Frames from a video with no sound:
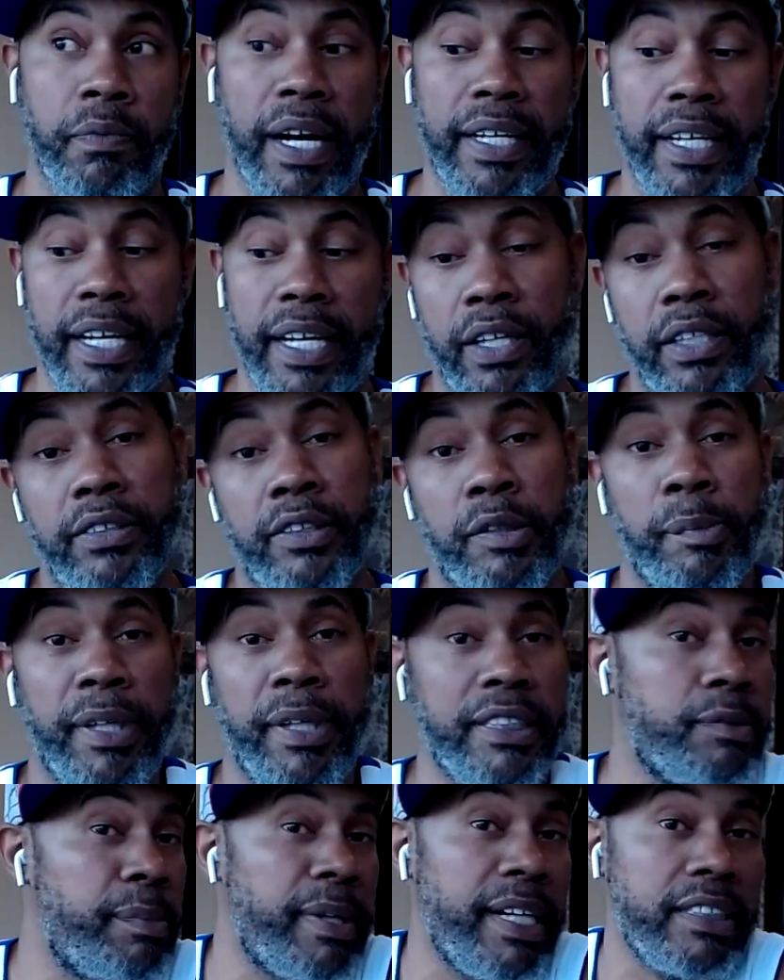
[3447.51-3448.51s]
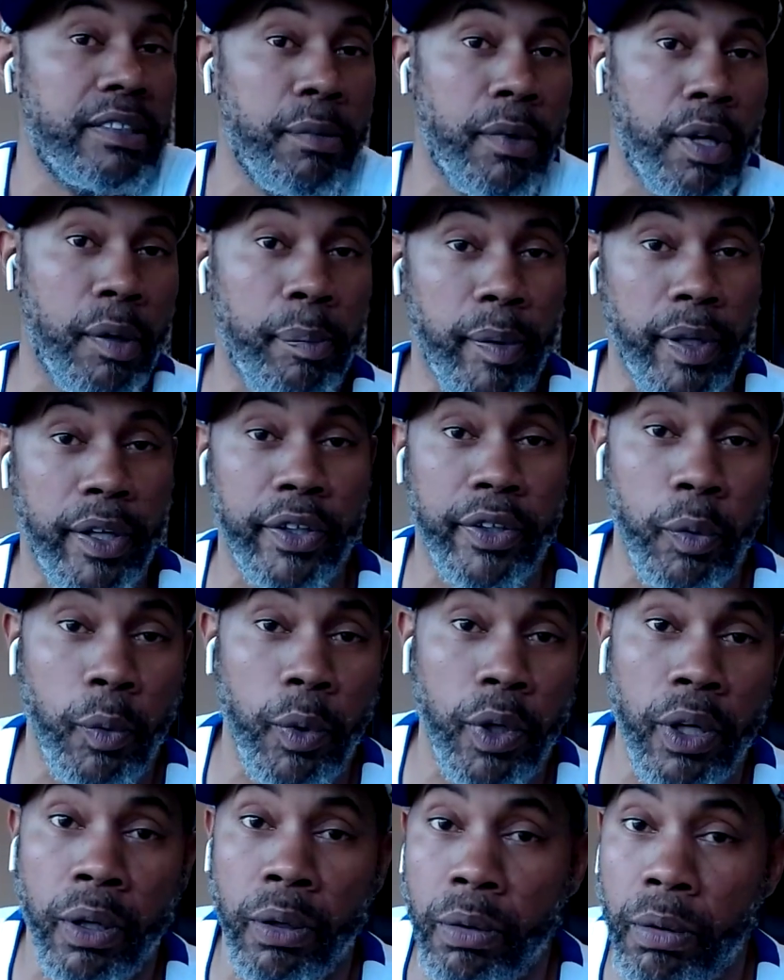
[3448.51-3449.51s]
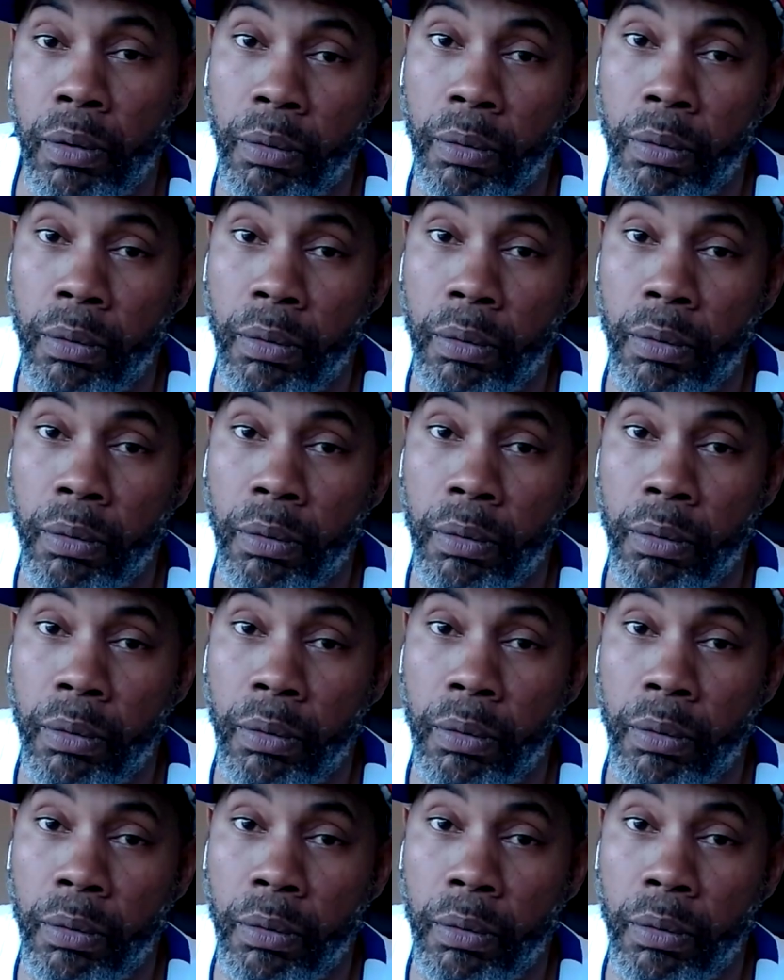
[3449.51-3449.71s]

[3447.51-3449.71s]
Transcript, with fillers: right now he's the best basketball player in the world.